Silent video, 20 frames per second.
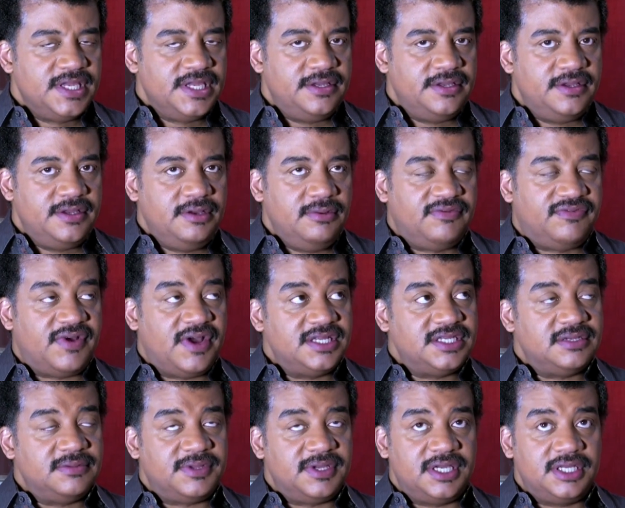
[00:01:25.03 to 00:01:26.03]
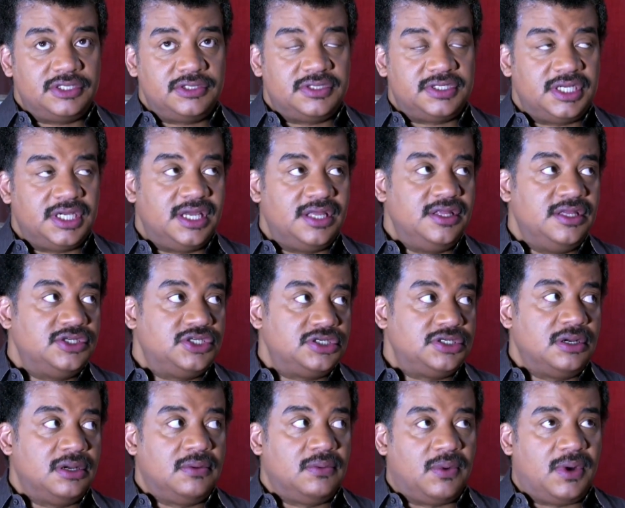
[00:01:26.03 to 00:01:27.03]
he would find something interesting and then
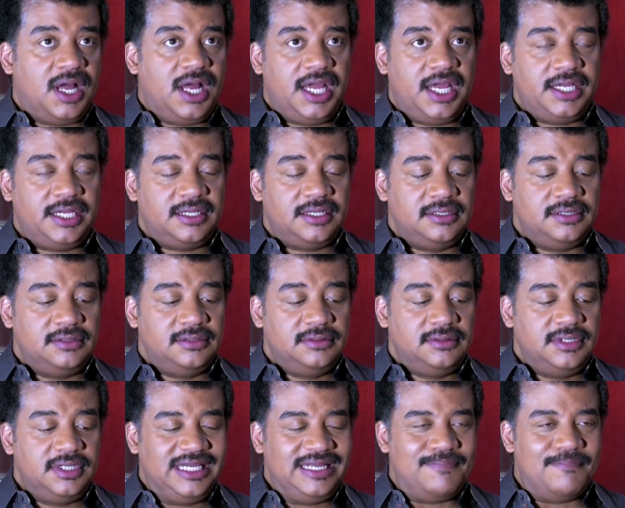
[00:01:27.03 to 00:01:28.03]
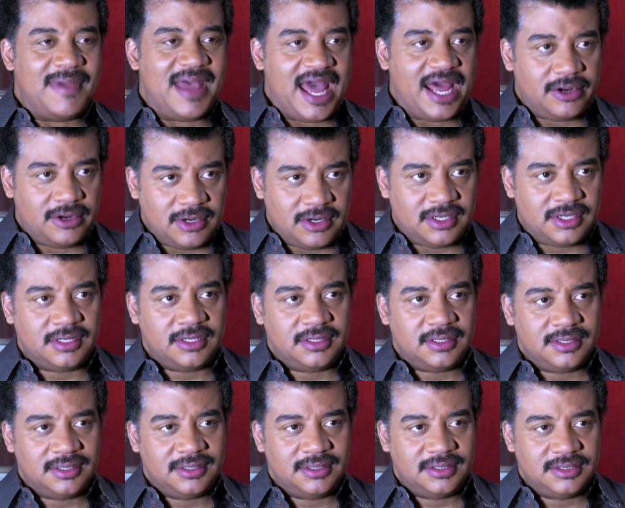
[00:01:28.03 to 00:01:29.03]
show why it mattered
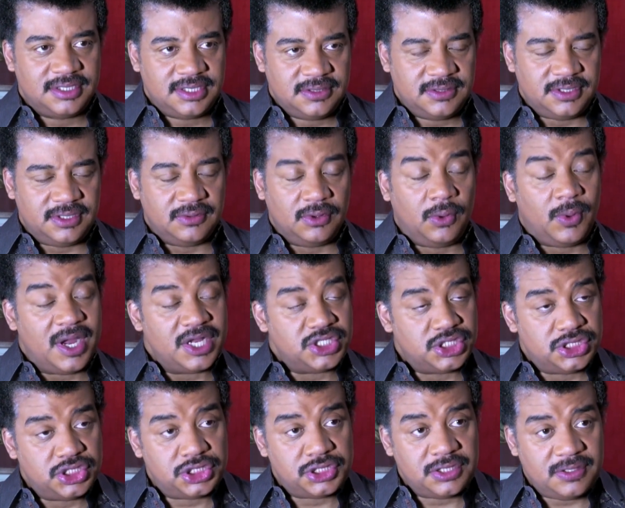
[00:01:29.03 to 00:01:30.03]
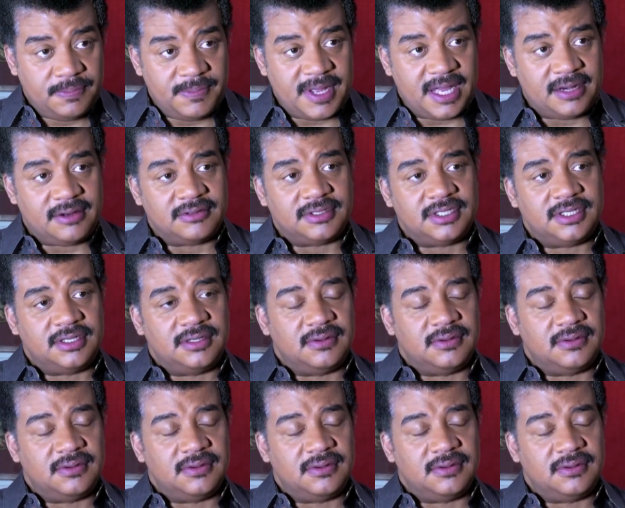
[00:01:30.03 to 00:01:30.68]
to you, or why it should matter to you,